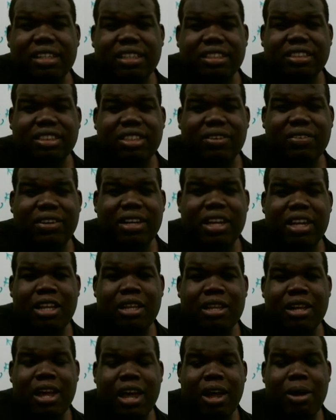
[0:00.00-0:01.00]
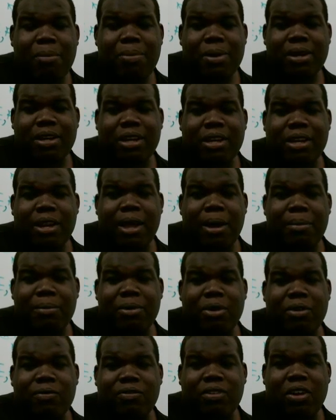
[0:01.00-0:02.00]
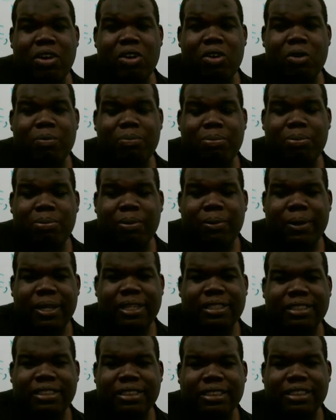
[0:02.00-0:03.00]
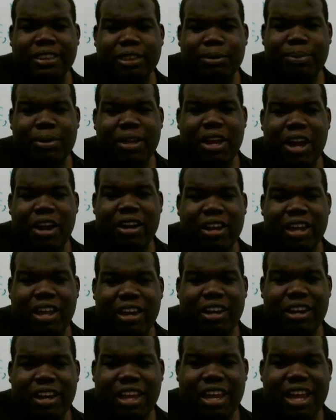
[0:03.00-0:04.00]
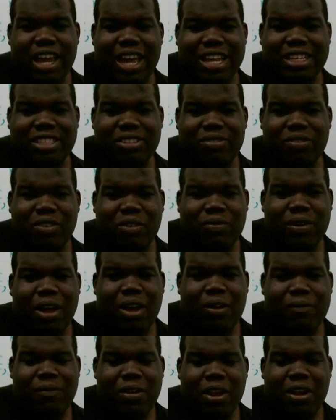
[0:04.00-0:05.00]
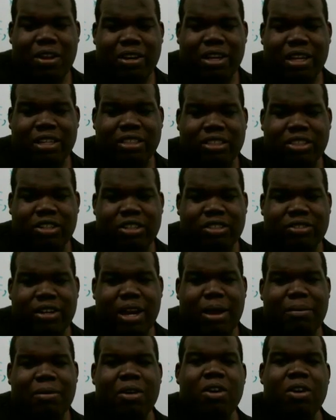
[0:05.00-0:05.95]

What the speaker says: So we need to output the number of gold pieces the player can get without falling into a trap,